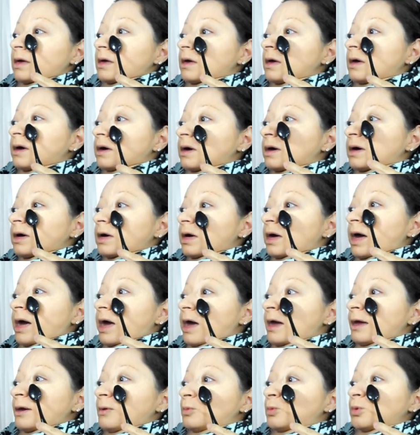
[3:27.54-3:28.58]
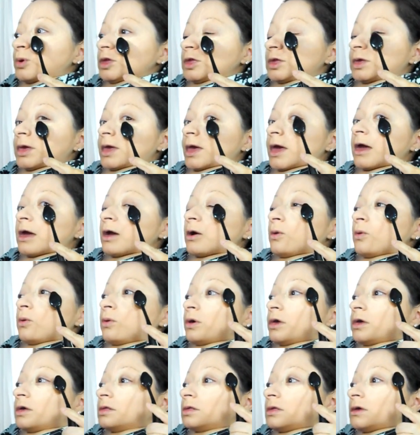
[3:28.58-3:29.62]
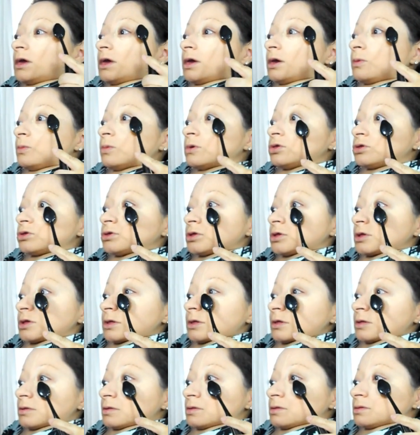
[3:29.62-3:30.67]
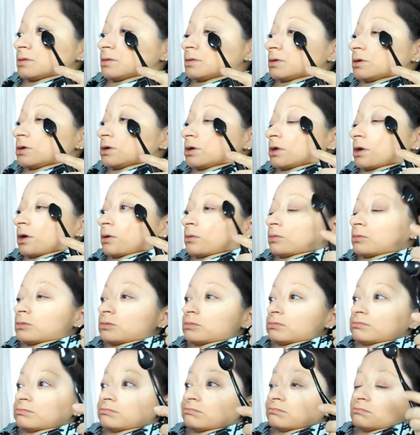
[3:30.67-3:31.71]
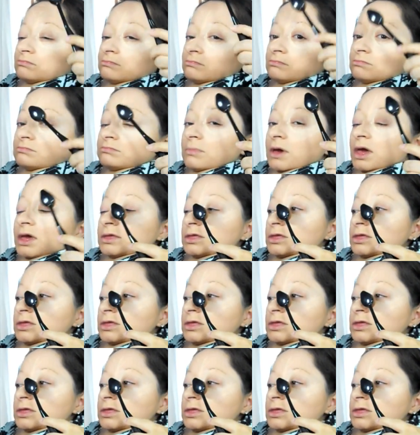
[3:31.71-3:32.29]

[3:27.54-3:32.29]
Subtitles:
I would get oily, which is, you know, my